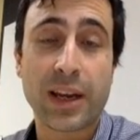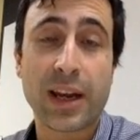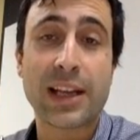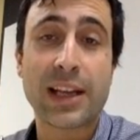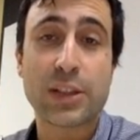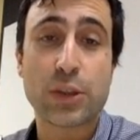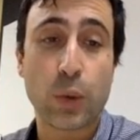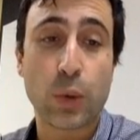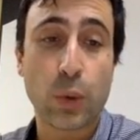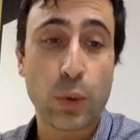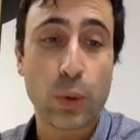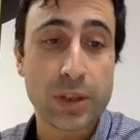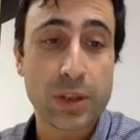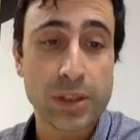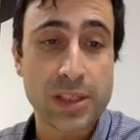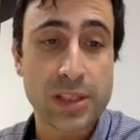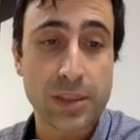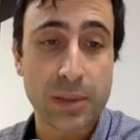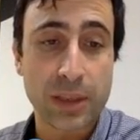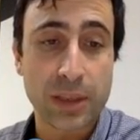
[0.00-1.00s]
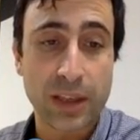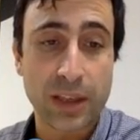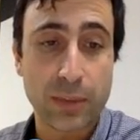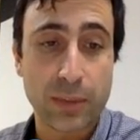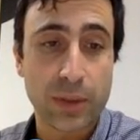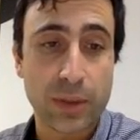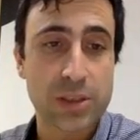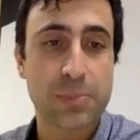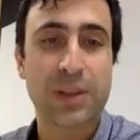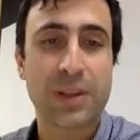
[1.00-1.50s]
as ordered stem and leaf
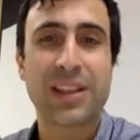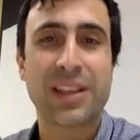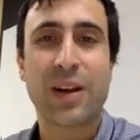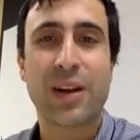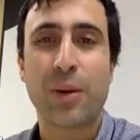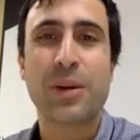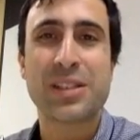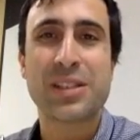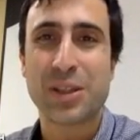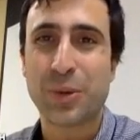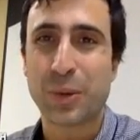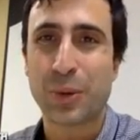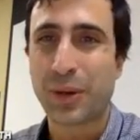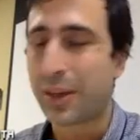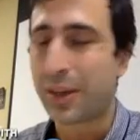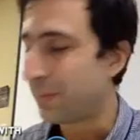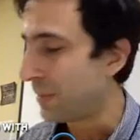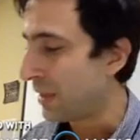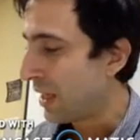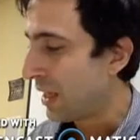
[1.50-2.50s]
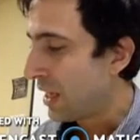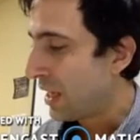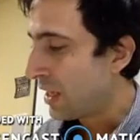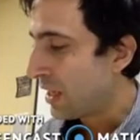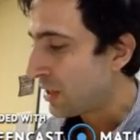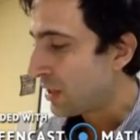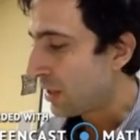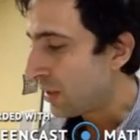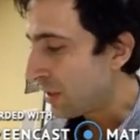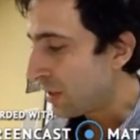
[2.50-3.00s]
plots, but they're always in order.
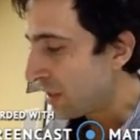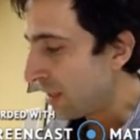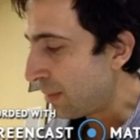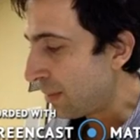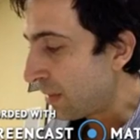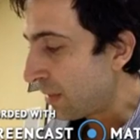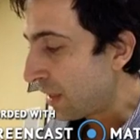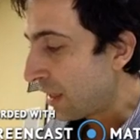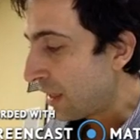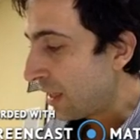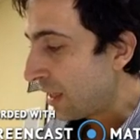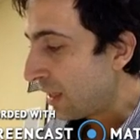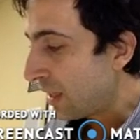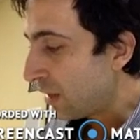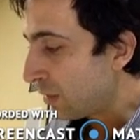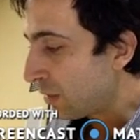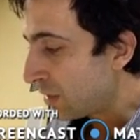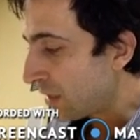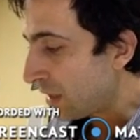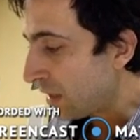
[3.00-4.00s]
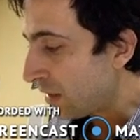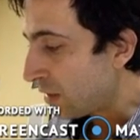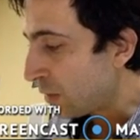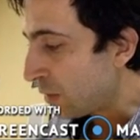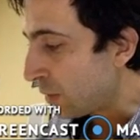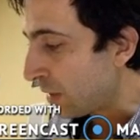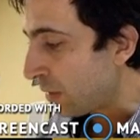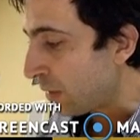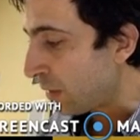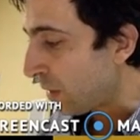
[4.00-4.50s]
So the stem, you'll see it's
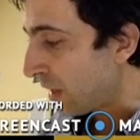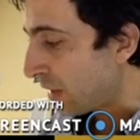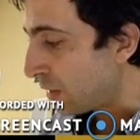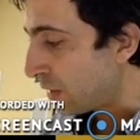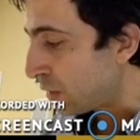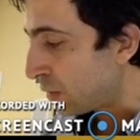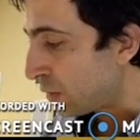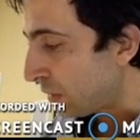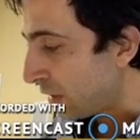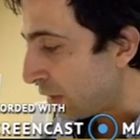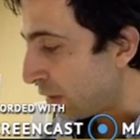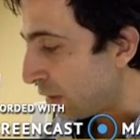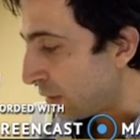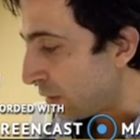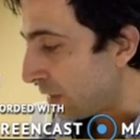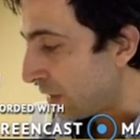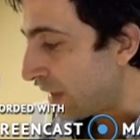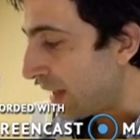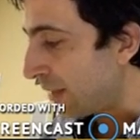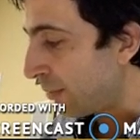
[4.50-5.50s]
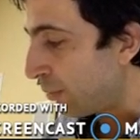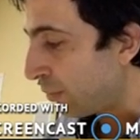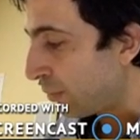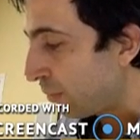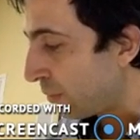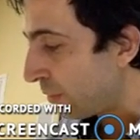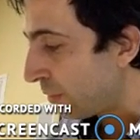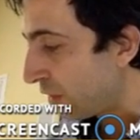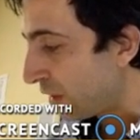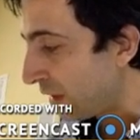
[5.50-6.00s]
21, 23, and
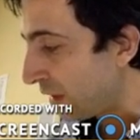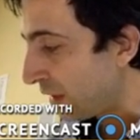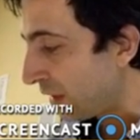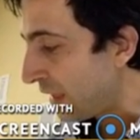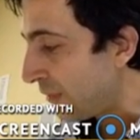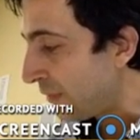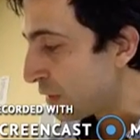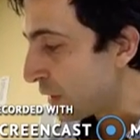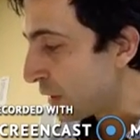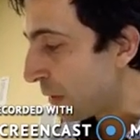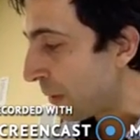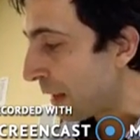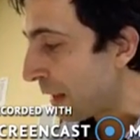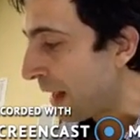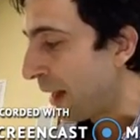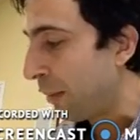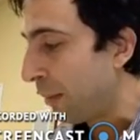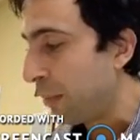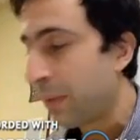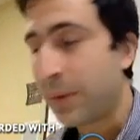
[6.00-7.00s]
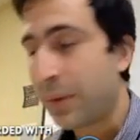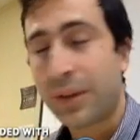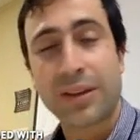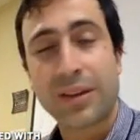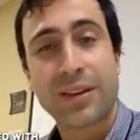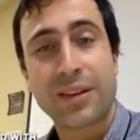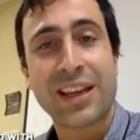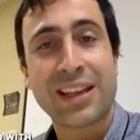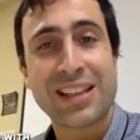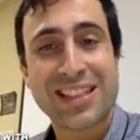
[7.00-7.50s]
the leaves go up,
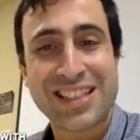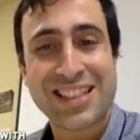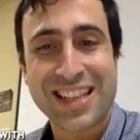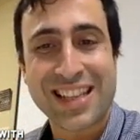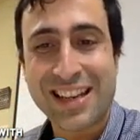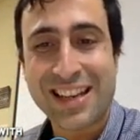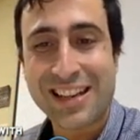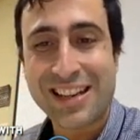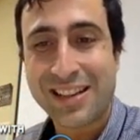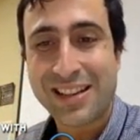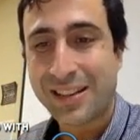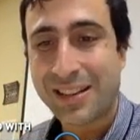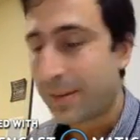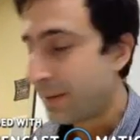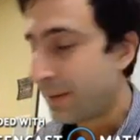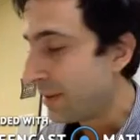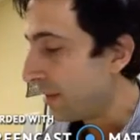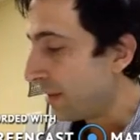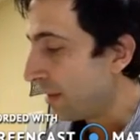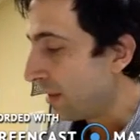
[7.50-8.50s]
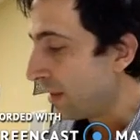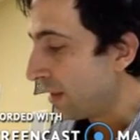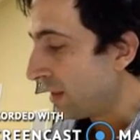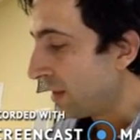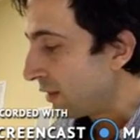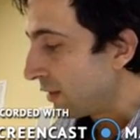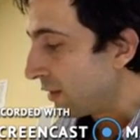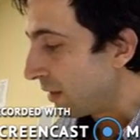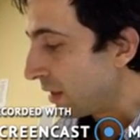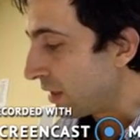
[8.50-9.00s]
they ascend
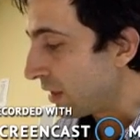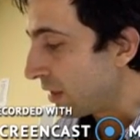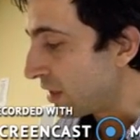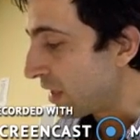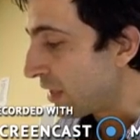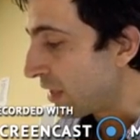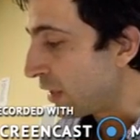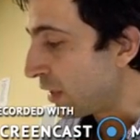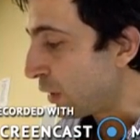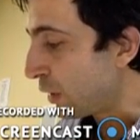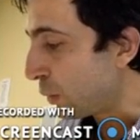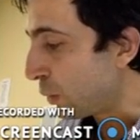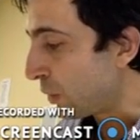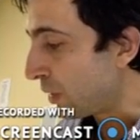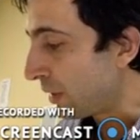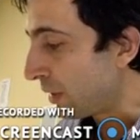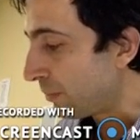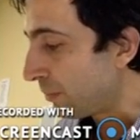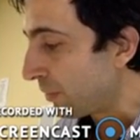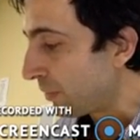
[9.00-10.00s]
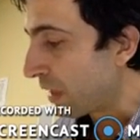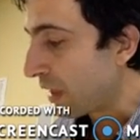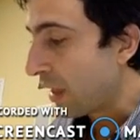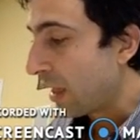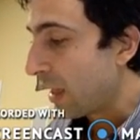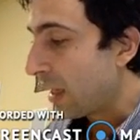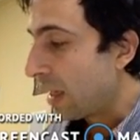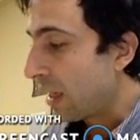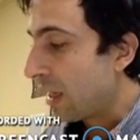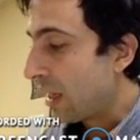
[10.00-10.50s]
in ascending order.
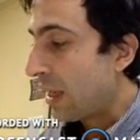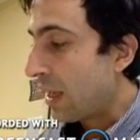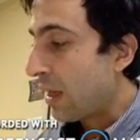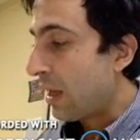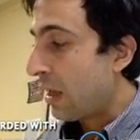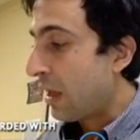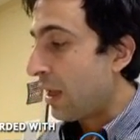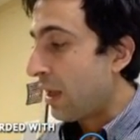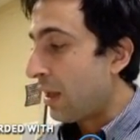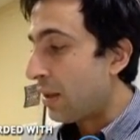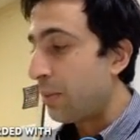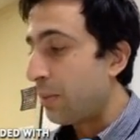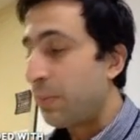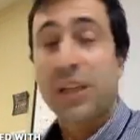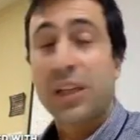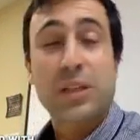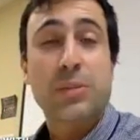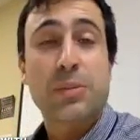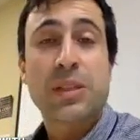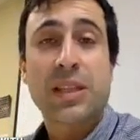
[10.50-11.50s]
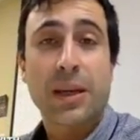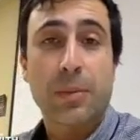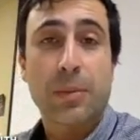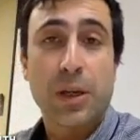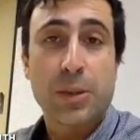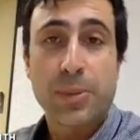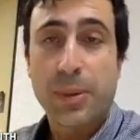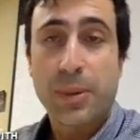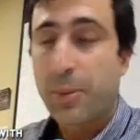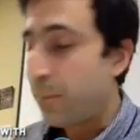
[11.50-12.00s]
The biggest mistake
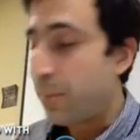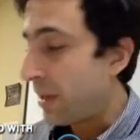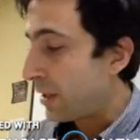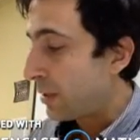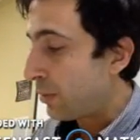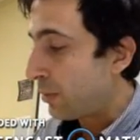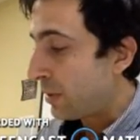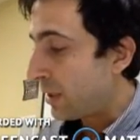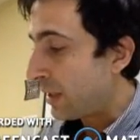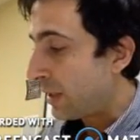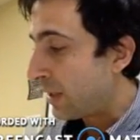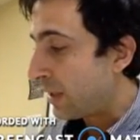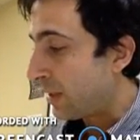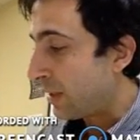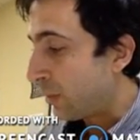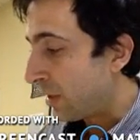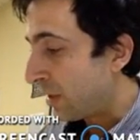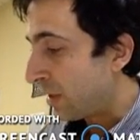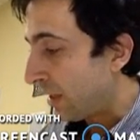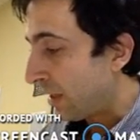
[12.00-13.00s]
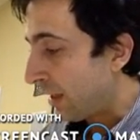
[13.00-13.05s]
most people make with their